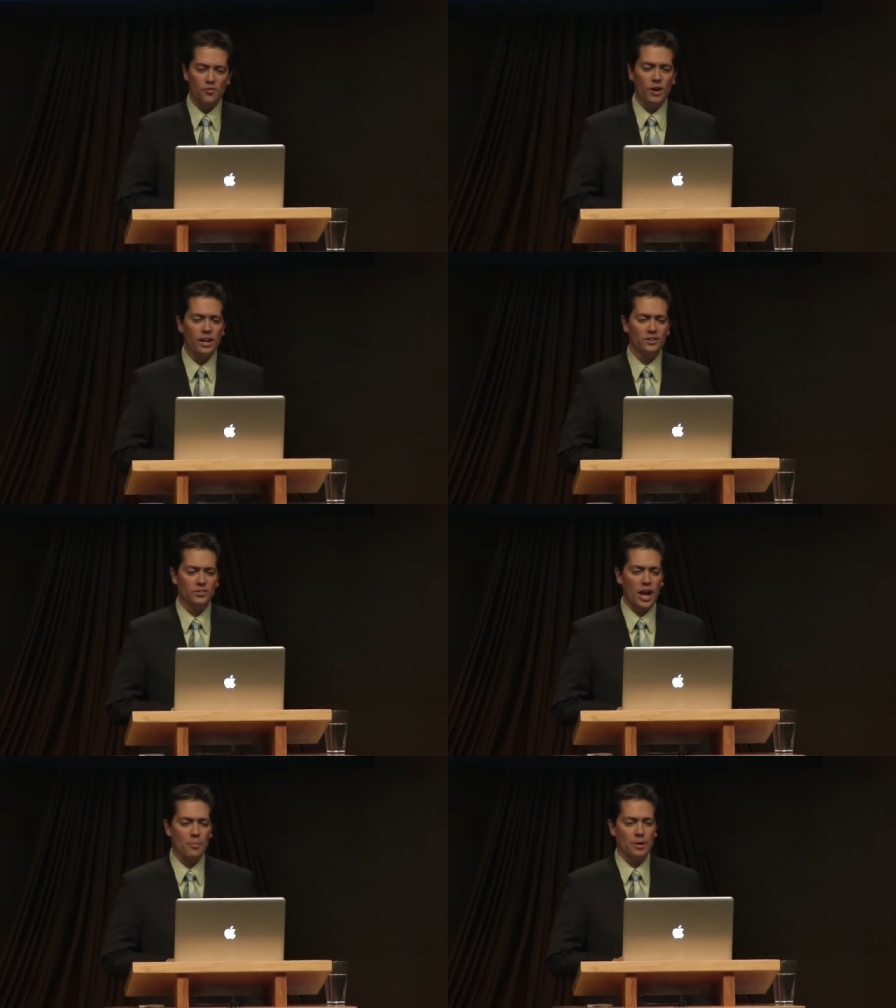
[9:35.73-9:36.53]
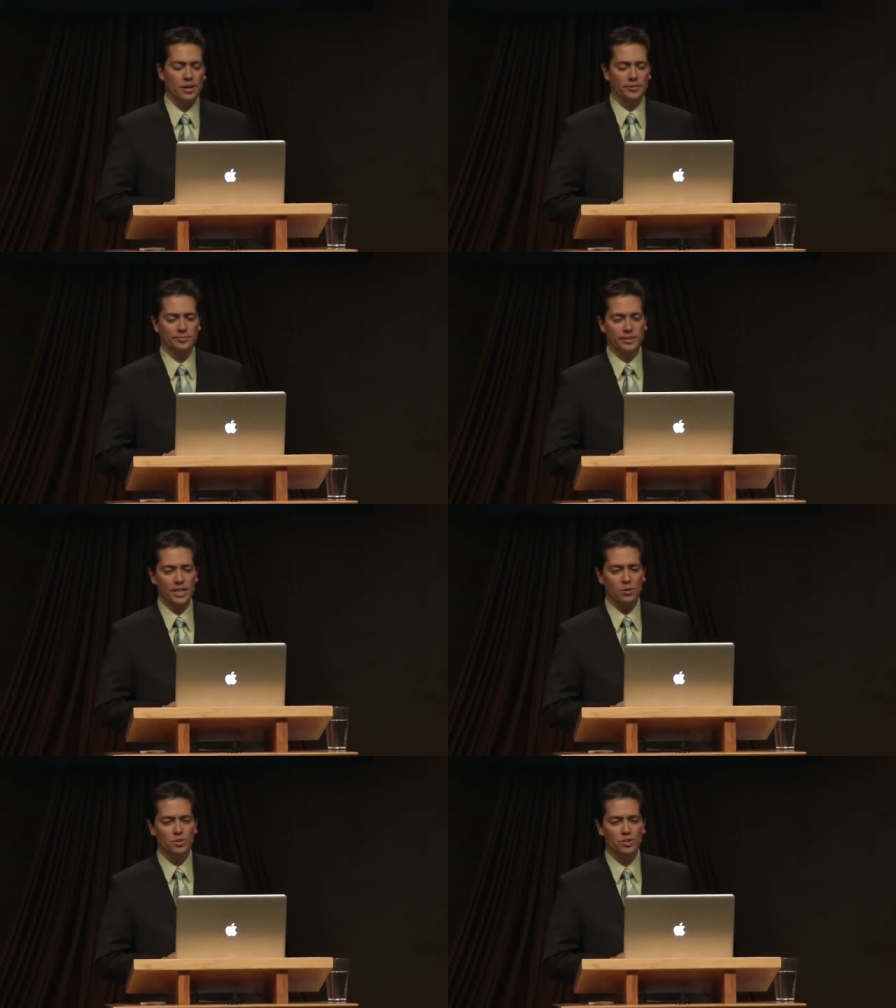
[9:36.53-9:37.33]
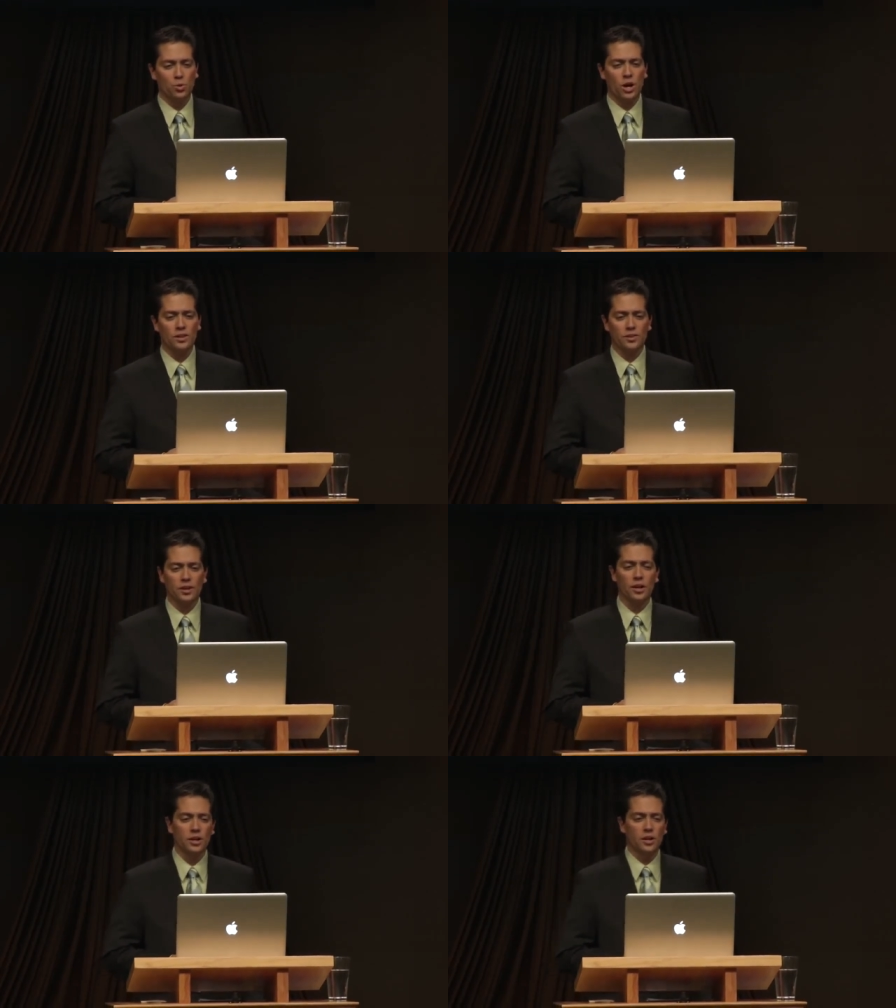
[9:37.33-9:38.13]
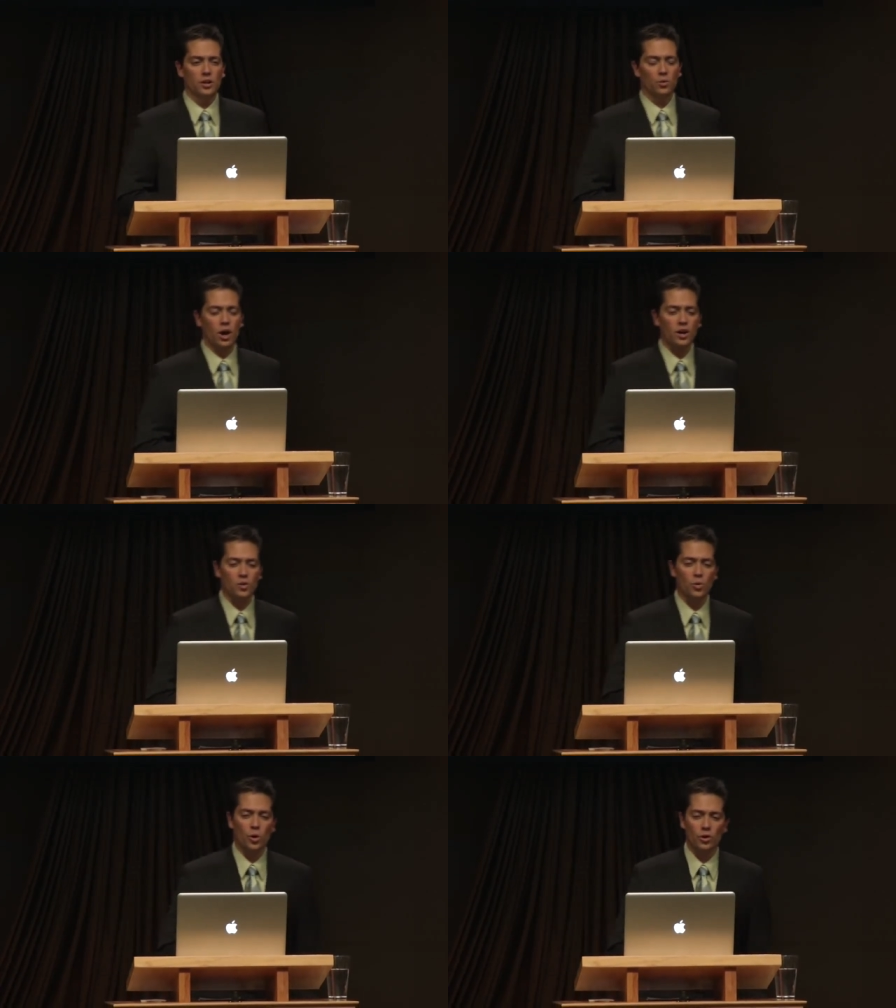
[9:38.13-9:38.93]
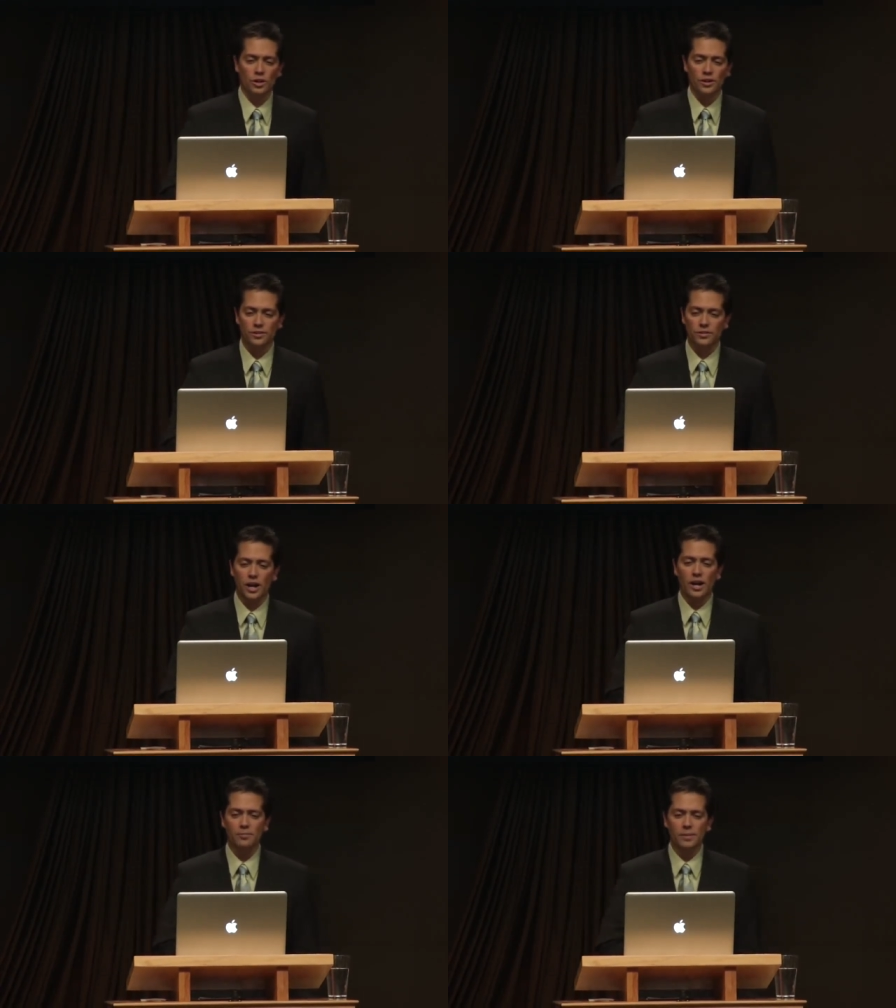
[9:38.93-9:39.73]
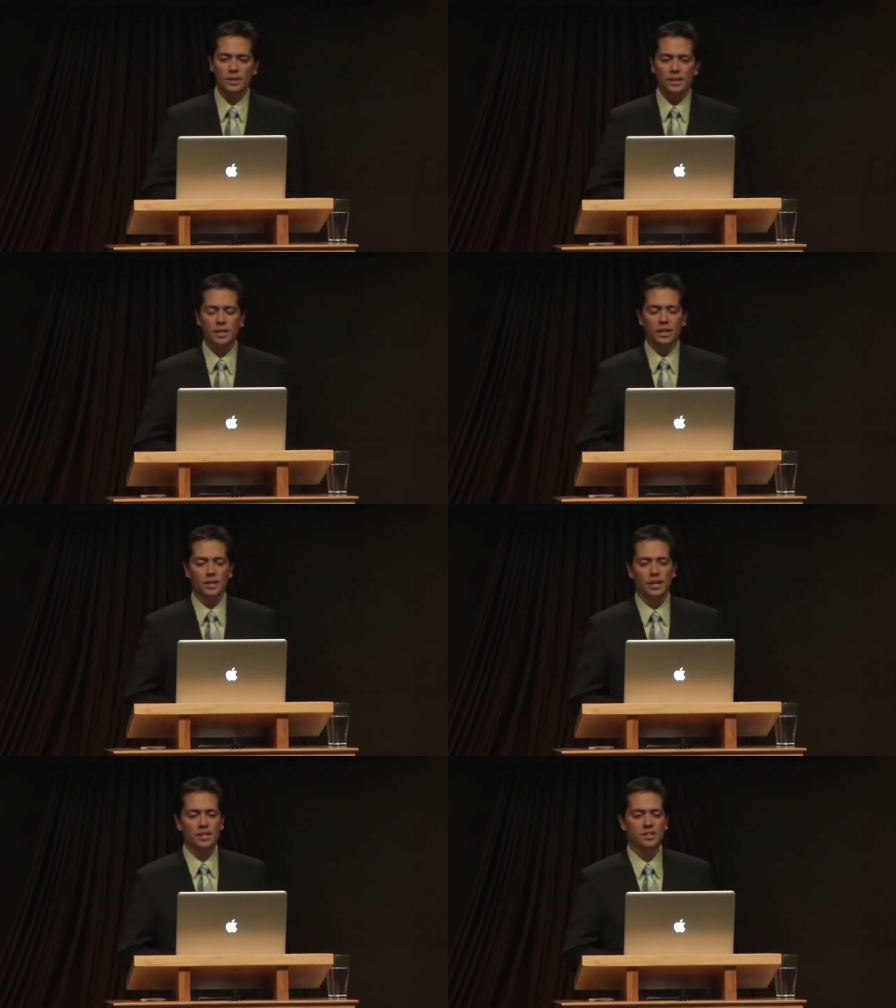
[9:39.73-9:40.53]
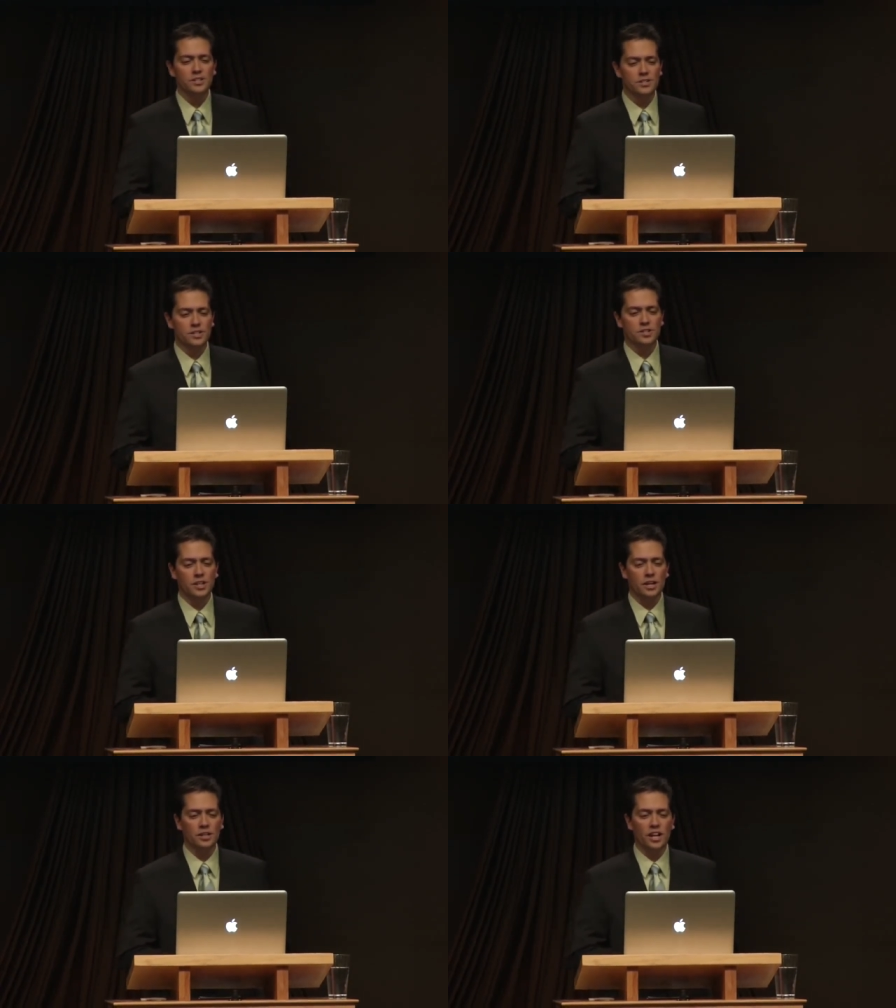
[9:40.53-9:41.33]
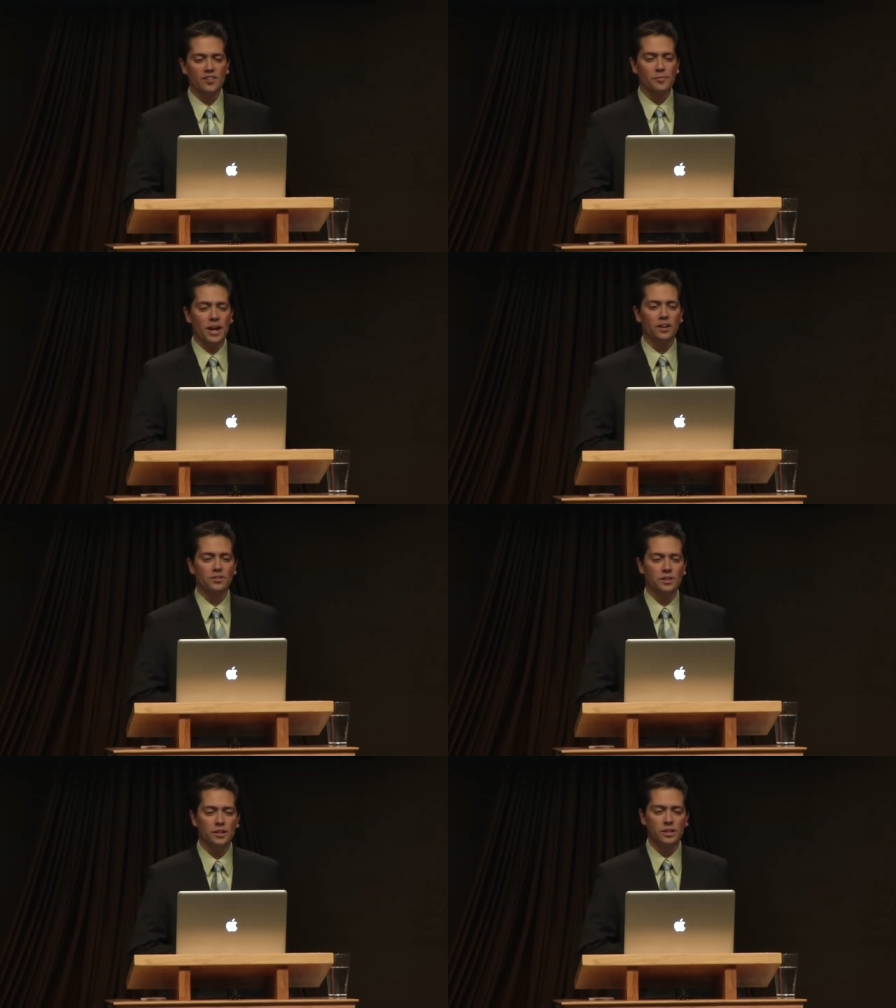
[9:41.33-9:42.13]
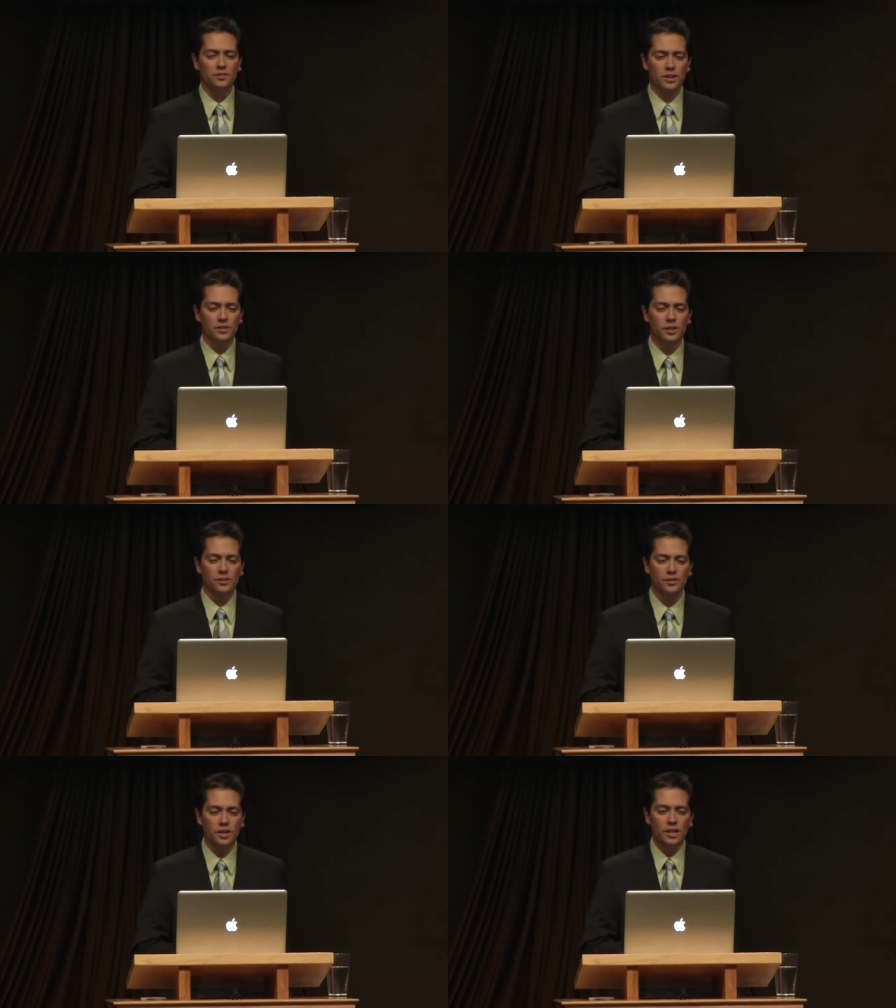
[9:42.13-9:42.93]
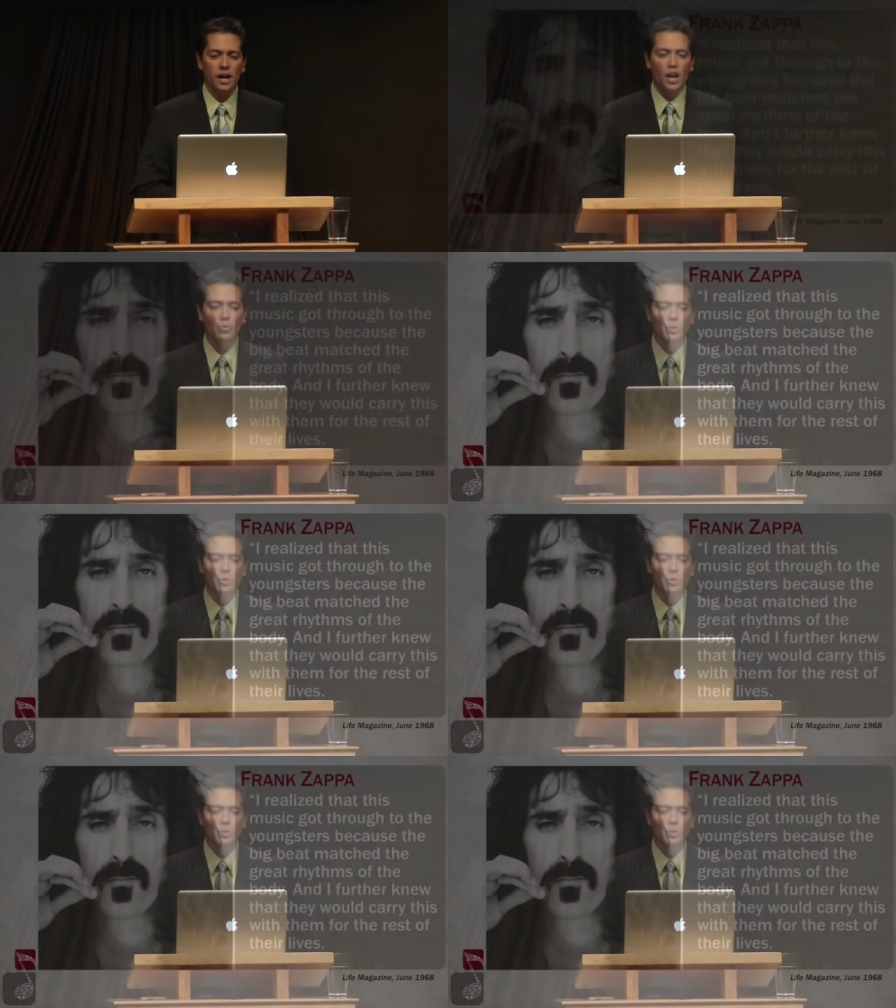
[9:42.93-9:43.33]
Frank Zappa, he was quite the rock and roller in his time. In 1968, in Life magazine, he said this I